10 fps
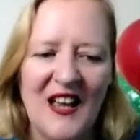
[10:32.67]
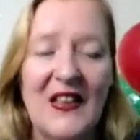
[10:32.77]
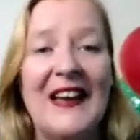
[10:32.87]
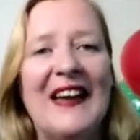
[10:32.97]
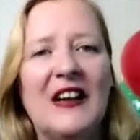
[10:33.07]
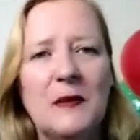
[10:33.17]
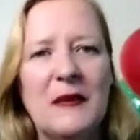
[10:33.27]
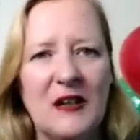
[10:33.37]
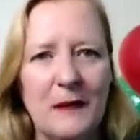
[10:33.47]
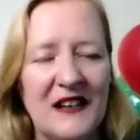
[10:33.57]
that
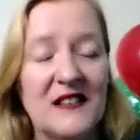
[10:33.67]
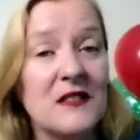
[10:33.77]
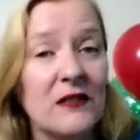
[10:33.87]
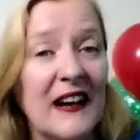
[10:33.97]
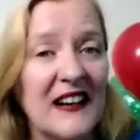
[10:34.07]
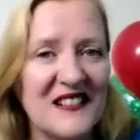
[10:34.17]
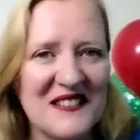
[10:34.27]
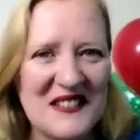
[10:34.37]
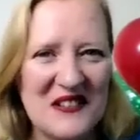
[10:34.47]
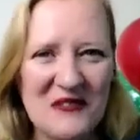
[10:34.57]
element about surrounding
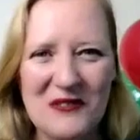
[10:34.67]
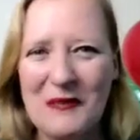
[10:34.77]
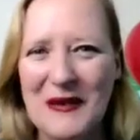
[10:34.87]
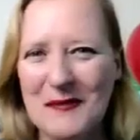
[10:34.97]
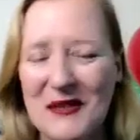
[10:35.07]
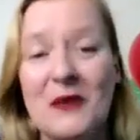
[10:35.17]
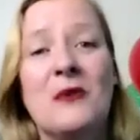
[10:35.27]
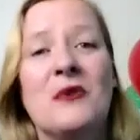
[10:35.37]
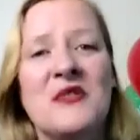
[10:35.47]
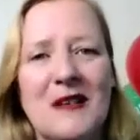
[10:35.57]
yourself with people that
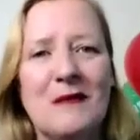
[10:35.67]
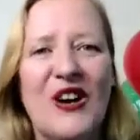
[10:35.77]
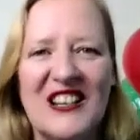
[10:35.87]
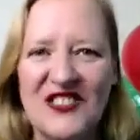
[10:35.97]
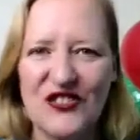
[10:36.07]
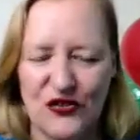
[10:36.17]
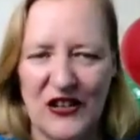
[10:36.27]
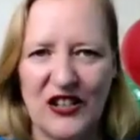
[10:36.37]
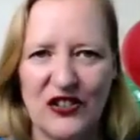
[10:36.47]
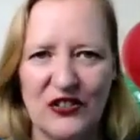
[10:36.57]
also might
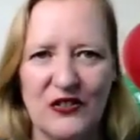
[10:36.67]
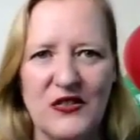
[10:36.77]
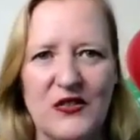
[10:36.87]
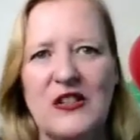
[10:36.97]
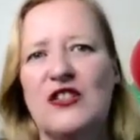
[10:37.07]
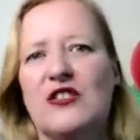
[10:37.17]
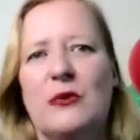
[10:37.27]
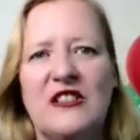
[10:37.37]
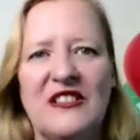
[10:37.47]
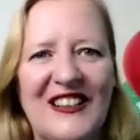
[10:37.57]
stretch you
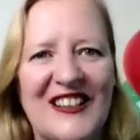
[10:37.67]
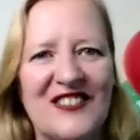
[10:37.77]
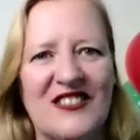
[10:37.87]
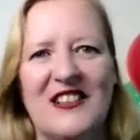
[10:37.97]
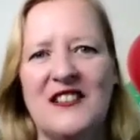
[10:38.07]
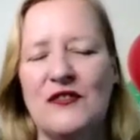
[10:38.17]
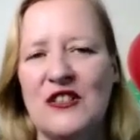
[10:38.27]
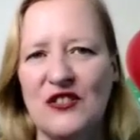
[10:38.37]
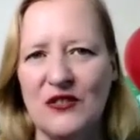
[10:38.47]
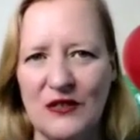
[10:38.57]
intellectually,
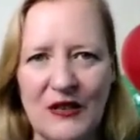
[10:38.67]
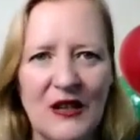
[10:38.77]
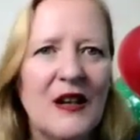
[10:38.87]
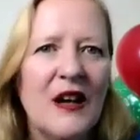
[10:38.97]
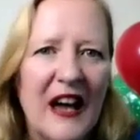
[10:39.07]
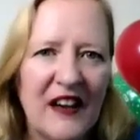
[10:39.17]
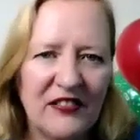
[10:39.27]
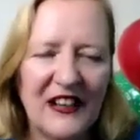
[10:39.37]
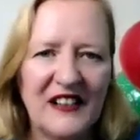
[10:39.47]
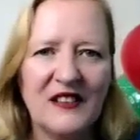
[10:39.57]
stretch you
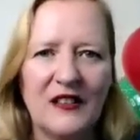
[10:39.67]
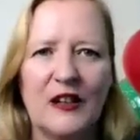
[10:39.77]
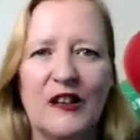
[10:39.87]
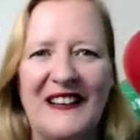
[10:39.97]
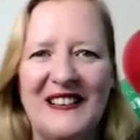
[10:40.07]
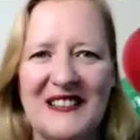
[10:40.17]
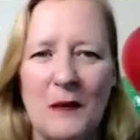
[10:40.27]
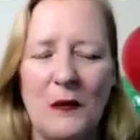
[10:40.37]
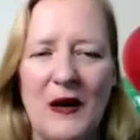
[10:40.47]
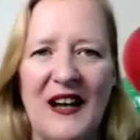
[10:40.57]
athletically or in
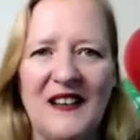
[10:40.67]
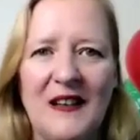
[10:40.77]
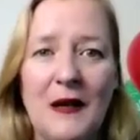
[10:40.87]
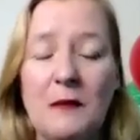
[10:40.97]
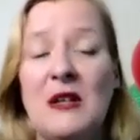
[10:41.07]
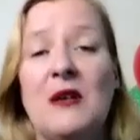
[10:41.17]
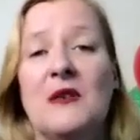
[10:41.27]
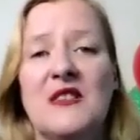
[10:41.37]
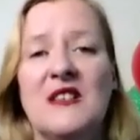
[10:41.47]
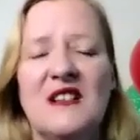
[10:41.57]
some way,
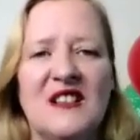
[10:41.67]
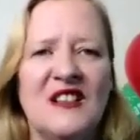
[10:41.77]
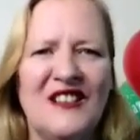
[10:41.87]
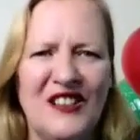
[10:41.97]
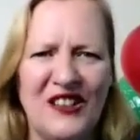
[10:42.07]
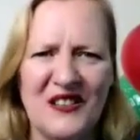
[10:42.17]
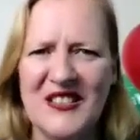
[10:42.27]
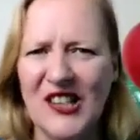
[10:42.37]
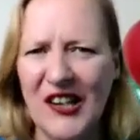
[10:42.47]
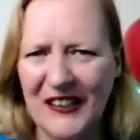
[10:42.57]
because they're
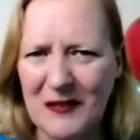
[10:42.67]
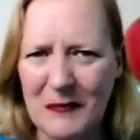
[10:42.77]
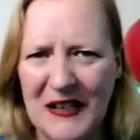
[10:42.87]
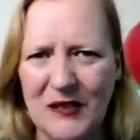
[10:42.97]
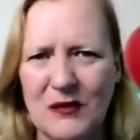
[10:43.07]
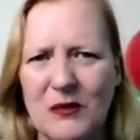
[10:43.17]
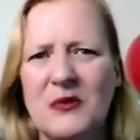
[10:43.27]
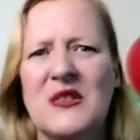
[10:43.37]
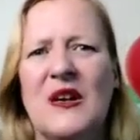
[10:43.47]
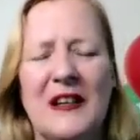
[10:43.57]
slightly better or
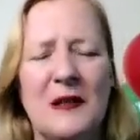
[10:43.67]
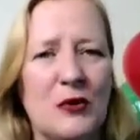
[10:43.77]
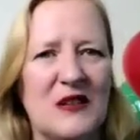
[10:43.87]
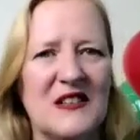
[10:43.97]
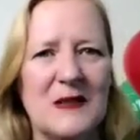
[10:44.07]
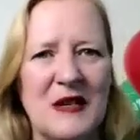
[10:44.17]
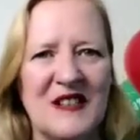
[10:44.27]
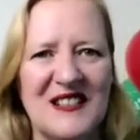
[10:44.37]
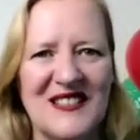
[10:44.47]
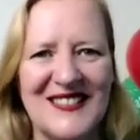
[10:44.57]
slightly more
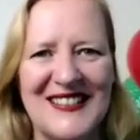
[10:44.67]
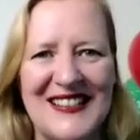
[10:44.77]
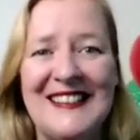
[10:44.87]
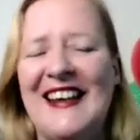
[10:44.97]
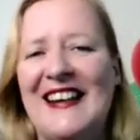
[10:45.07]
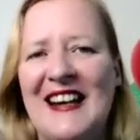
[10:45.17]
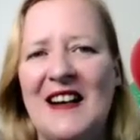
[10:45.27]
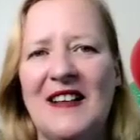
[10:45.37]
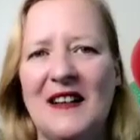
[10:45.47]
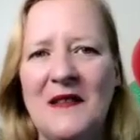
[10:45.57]
experienced in that
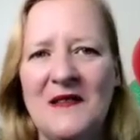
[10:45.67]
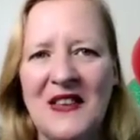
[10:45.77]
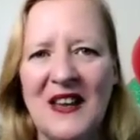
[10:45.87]
area.